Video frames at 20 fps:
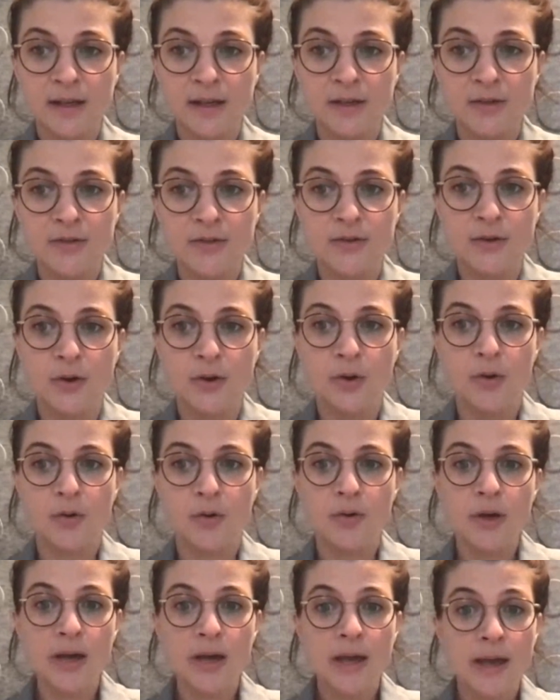
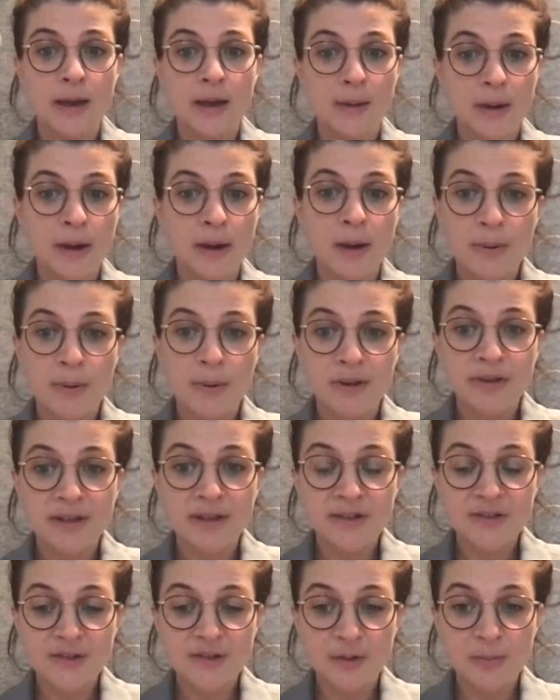So, but
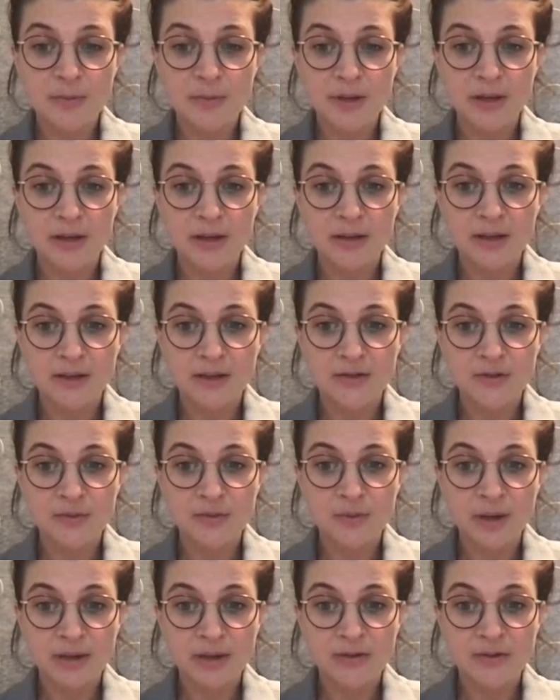that's something that you
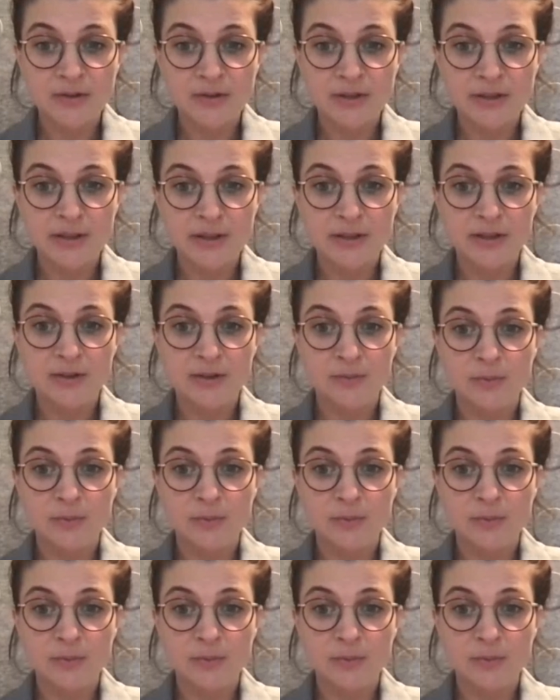actually,